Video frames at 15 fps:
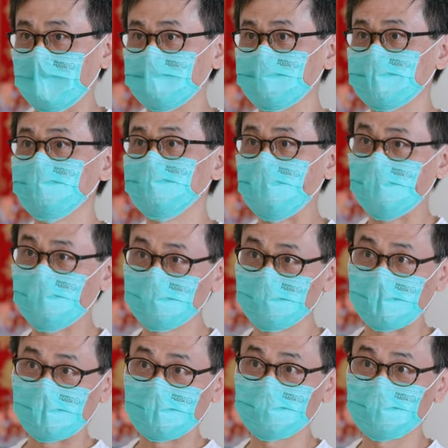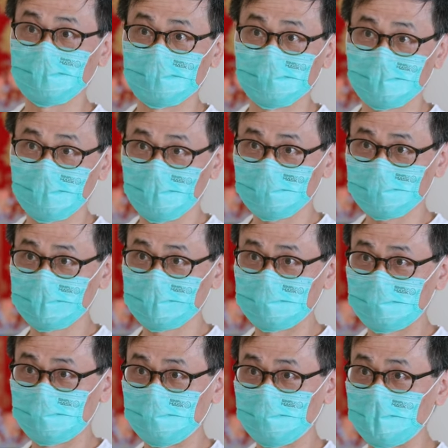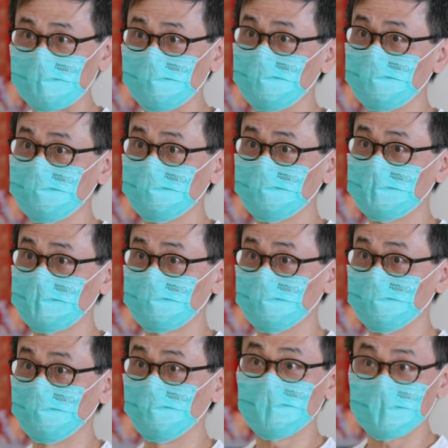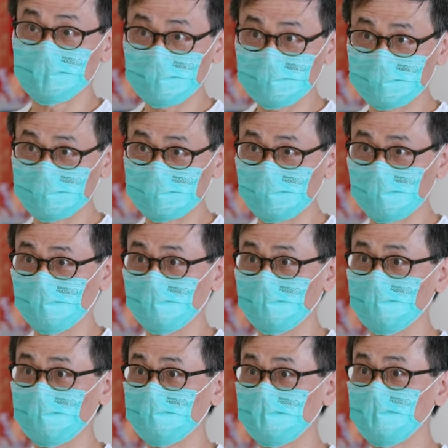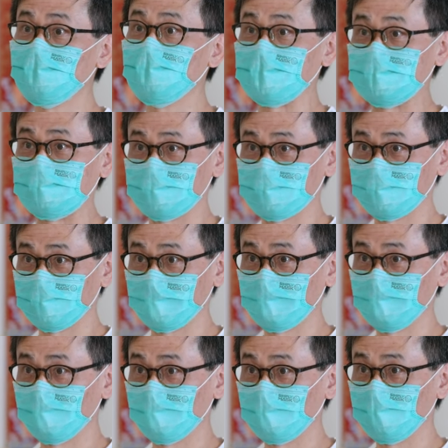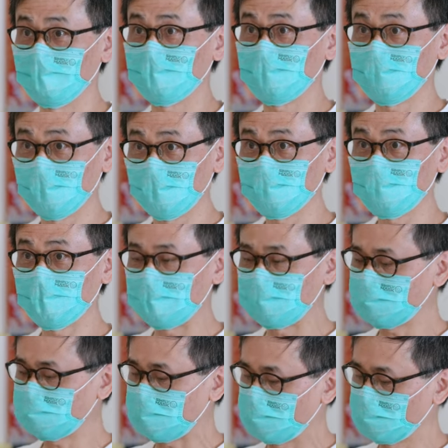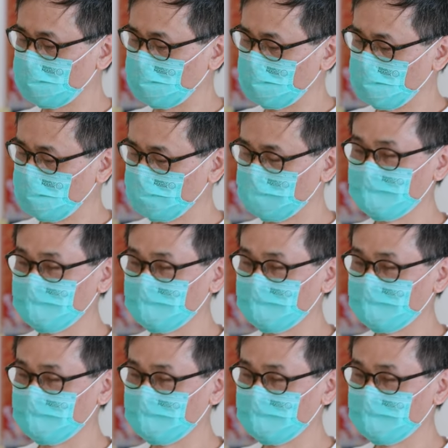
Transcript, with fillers: And some handmade shuttlecocks May use washes or coins with a hole in the center.